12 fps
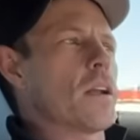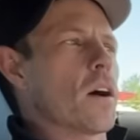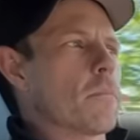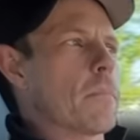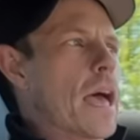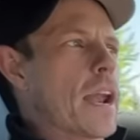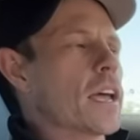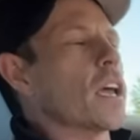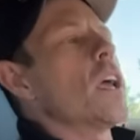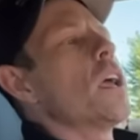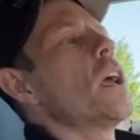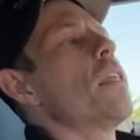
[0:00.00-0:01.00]
automatic.
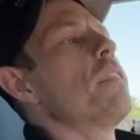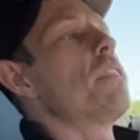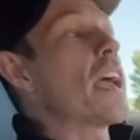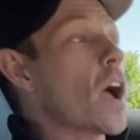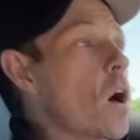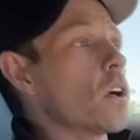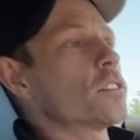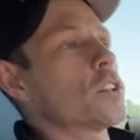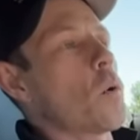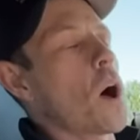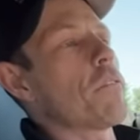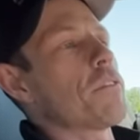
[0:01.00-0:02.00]
They
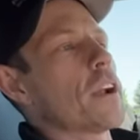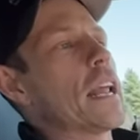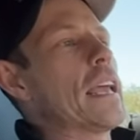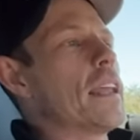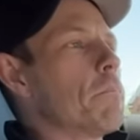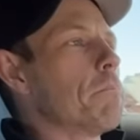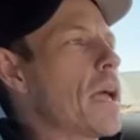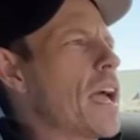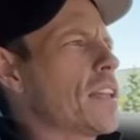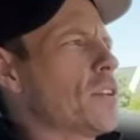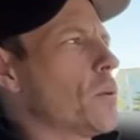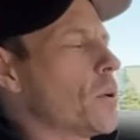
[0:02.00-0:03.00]
also offer it in a
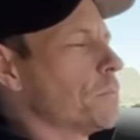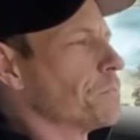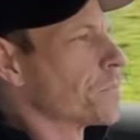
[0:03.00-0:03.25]
manual.